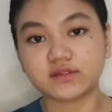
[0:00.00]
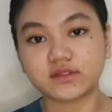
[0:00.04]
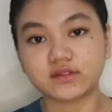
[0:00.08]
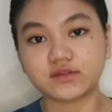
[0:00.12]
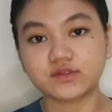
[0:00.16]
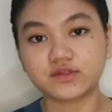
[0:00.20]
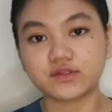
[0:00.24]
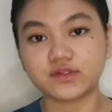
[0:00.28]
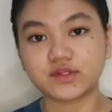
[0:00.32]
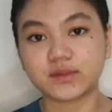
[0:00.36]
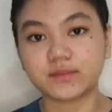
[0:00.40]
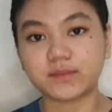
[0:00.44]
it
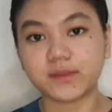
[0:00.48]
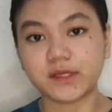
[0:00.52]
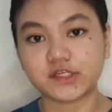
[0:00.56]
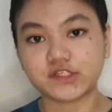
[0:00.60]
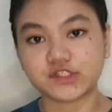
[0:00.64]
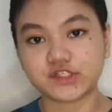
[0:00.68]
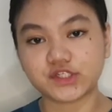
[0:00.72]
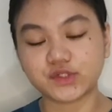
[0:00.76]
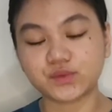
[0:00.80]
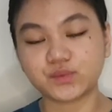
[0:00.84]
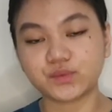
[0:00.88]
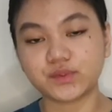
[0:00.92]
to the
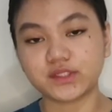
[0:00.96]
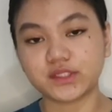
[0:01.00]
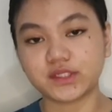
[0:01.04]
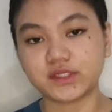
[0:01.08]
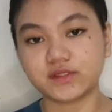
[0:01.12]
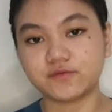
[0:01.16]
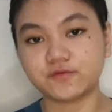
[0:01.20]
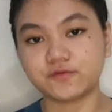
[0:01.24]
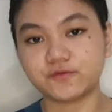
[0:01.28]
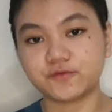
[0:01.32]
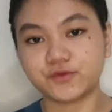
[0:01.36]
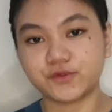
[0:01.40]
patient
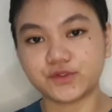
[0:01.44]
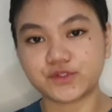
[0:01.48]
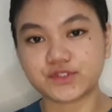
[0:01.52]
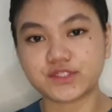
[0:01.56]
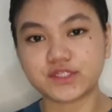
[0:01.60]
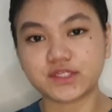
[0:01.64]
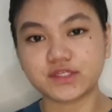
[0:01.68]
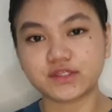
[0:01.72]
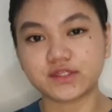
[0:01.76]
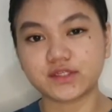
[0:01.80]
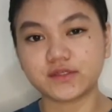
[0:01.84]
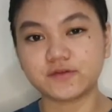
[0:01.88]

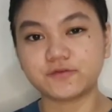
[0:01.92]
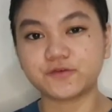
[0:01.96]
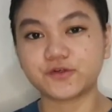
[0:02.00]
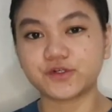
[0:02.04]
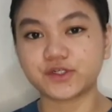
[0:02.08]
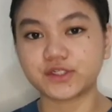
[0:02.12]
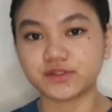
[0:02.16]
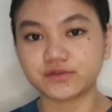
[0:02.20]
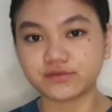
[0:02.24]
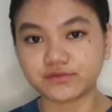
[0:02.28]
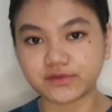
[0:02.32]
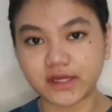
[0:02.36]
using the
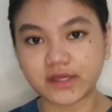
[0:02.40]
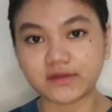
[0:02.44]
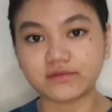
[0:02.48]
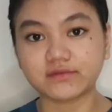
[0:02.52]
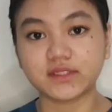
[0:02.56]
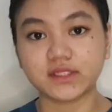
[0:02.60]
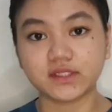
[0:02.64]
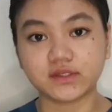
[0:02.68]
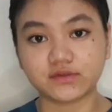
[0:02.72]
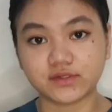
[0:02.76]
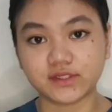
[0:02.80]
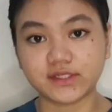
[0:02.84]

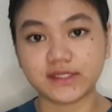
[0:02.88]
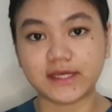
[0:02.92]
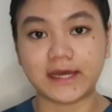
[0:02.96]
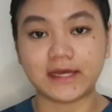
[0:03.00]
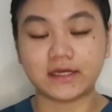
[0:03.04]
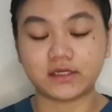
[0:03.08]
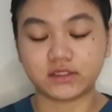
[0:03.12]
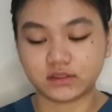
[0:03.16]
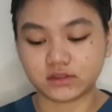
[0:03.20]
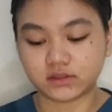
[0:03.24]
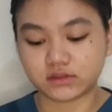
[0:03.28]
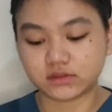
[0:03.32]
45-degree
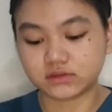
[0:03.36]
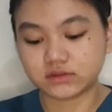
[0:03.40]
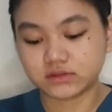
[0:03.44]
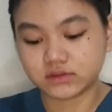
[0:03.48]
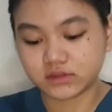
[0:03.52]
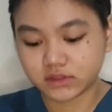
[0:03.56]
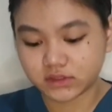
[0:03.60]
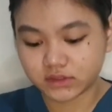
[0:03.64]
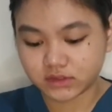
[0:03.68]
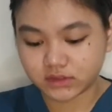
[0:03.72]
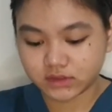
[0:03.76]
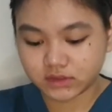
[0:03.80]
angle.
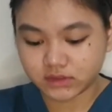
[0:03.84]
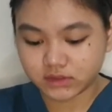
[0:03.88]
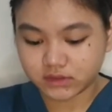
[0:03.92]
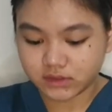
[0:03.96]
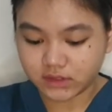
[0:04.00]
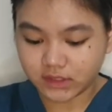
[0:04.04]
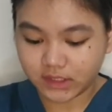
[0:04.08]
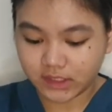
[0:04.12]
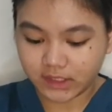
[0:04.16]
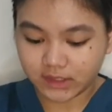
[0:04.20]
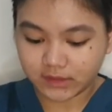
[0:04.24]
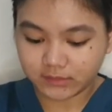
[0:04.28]

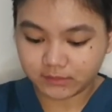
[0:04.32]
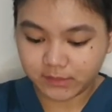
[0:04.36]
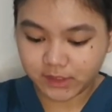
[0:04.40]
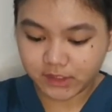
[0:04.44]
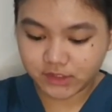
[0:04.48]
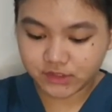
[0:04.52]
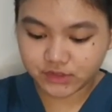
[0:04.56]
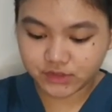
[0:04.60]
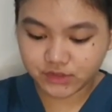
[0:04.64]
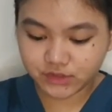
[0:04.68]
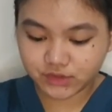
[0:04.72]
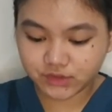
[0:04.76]
And make
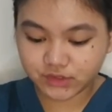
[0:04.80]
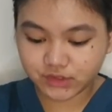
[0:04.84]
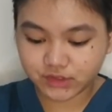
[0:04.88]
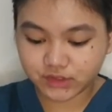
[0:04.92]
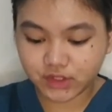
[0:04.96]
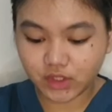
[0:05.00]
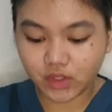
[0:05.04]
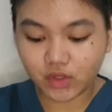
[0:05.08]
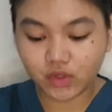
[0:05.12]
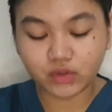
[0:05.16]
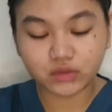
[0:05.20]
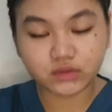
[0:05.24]
sure that
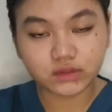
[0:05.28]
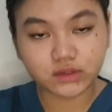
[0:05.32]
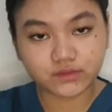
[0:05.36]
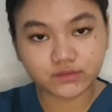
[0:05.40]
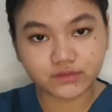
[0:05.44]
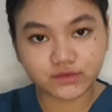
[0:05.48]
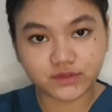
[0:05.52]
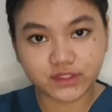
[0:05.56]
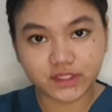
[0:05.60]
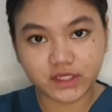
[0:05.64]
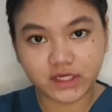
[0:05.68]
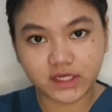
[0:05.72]
the hole
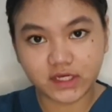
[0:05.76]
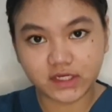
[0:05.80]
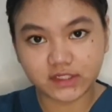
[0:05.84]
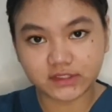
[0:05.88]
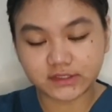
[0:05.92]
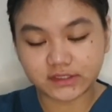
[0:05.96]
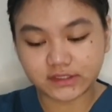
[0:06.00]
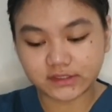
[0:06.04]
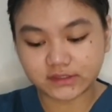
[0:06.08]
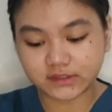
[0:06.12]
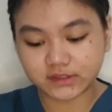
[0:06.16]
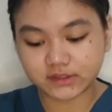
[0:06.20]
of the
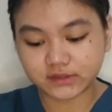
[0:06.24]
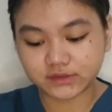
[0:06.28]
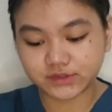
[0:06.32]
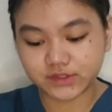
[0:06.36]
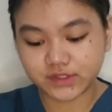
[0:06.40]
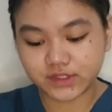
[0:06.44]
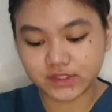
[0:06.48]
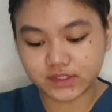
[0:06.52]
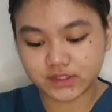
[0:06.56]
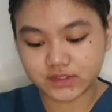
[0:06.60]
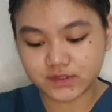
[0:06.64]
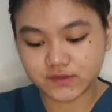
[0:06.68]
needle
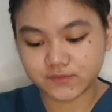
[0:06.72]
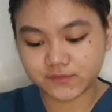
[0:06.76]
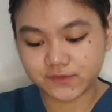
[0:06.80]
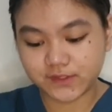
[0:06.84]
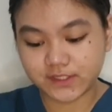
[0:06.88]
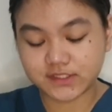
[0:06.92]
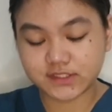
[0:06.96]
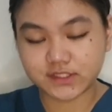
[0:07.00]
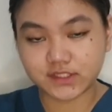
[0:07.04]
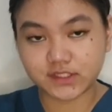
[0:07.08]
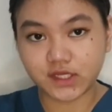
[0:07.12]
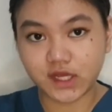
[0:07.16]
is
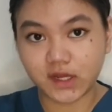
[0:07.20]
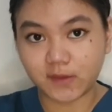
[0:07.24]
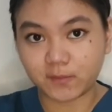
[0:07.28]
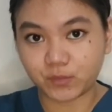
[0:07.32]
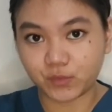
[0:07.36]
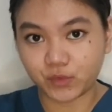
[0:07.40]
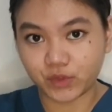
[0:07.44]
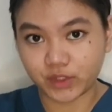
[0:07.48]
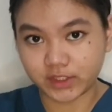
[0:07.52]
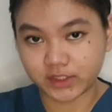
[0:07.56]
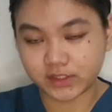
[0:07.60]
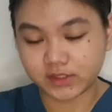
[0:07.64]
facing
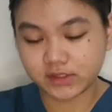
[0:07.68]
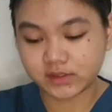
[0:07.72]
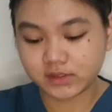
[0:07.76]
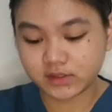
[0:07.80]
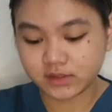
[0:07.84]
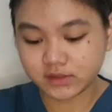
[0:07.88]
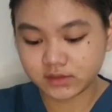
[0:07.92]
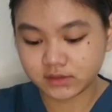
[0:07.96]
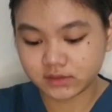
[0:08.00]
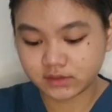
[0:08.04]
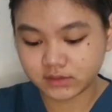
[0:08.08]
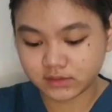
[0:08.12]
upward.
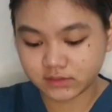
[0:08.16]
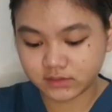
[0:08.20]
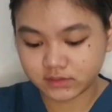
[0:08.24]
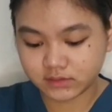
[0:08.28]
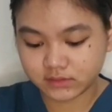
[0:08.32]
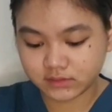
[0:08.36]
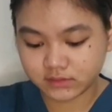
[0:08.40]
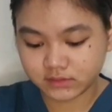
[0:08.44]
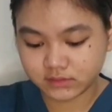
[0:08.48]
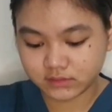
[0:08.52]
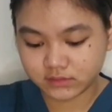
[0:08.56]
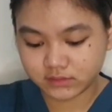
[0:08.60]

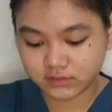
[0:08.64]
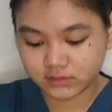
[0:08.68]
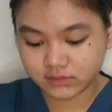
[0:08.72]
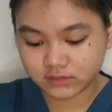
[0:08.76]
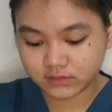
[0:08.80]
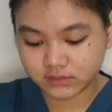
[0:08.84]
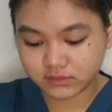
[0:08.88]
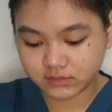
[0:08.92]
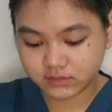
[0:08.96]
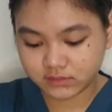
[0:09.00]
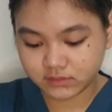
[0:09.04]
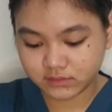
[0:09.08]

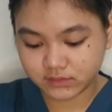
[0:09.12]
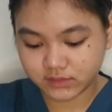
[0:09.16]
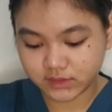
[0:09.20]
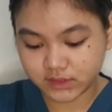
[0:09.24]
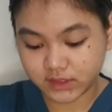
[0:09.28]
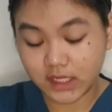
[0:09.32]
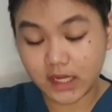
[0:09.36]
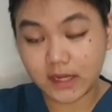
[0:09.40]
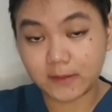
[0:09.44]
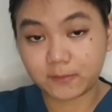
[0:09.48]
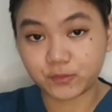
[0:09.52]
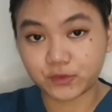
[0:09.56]
The
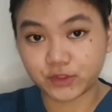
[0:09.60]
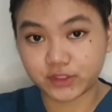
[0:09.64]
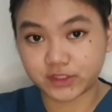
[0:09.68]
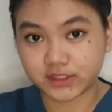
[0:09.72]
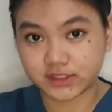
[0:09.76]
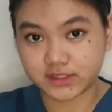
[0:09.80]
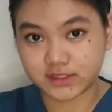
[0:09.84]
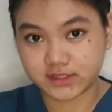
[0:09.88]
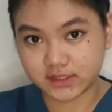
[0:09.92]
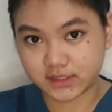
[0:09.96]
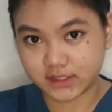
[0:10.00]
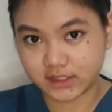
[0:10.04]

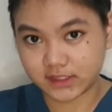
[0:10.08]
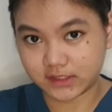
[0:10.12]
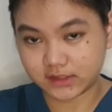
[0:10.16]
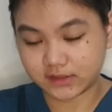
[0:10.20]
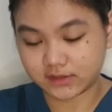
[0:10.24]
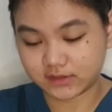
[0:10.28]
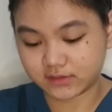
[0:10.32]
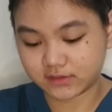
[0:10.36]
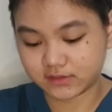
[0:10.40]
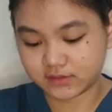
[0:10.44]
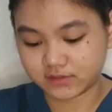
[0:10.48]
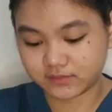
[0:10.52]
upward
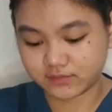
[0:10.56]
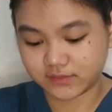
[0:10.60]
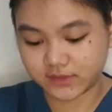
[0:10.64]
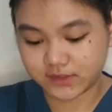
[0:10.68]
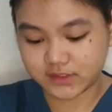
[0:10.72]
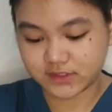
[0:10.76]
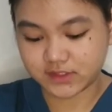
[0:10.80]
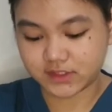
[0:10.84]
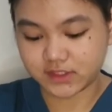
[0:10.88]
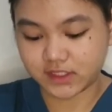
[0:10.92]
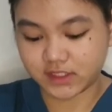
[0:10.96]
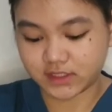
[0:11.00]
skin
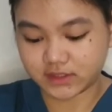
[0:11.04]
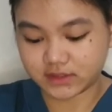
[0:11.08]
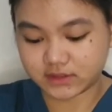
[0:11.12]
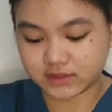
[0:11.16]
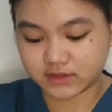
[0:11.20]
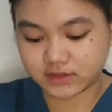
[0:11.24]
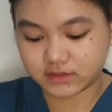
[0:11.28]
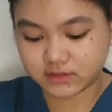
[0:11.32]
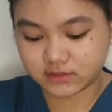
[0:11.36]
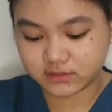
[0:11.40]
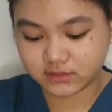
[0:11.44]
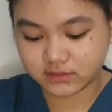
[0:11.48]
facing
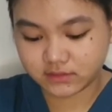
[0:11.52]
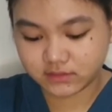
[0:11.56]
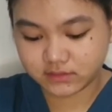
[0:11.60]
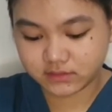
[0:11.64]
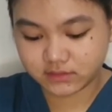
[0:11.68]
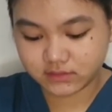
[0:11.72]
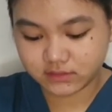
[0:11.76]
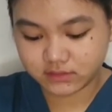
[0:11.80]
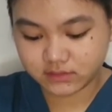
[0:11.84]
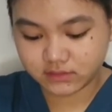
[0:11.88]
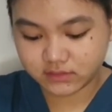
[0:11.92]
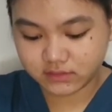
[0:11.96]
us.
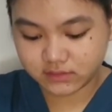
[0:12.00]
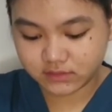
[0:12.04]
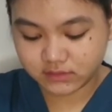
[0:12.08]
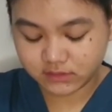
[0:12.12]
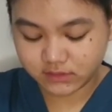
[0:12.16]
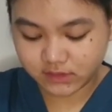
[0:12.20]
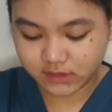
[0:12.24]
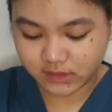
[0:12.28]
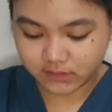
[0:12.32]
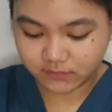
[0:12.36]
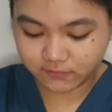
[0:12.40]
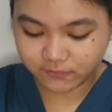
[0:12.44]

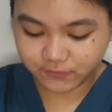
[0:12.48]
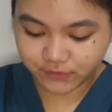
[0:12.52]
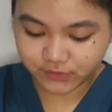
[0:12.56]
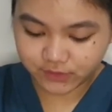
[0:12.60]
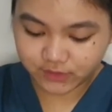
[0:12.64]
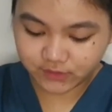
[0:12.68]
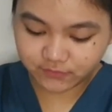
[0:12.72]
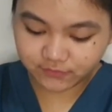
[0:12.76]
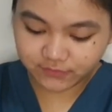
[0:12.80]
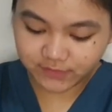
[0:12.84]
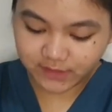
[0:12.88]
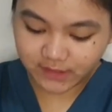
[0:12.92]
Okay,
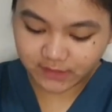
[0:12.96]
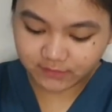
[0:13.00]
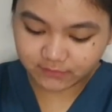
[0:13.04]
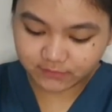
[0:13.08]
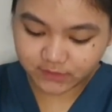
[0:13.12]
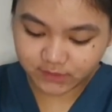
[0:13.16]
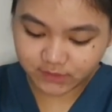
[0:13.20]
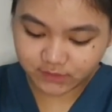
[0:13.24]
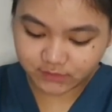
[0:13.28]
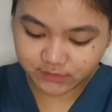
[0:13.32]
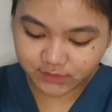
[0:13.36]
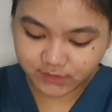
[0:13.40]

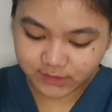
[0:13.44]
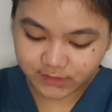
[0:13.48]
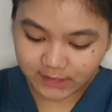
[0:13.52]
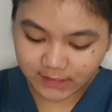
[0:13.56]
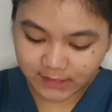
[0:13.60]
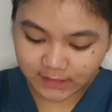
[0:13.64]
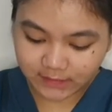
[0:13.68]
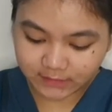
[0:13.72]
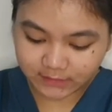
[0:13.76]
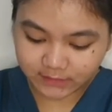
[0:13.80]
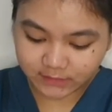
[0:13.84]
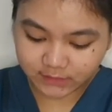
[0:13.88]
45-degree
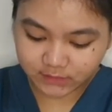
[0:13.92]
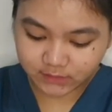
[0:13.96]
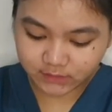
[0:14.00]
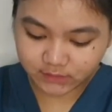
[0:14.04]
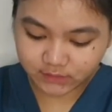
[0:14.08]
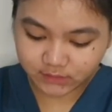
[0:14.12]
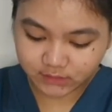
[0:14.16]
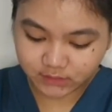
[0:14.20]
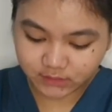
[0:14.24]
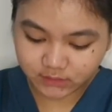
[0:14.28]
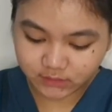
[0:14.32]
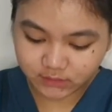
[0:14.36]

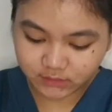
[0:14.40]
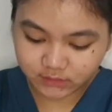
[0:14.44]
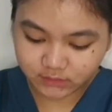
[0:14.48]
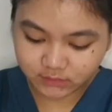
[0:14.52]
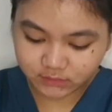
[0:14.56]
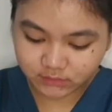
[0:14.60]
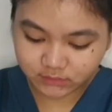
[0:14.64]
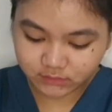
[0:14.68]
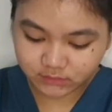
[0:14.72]
angle.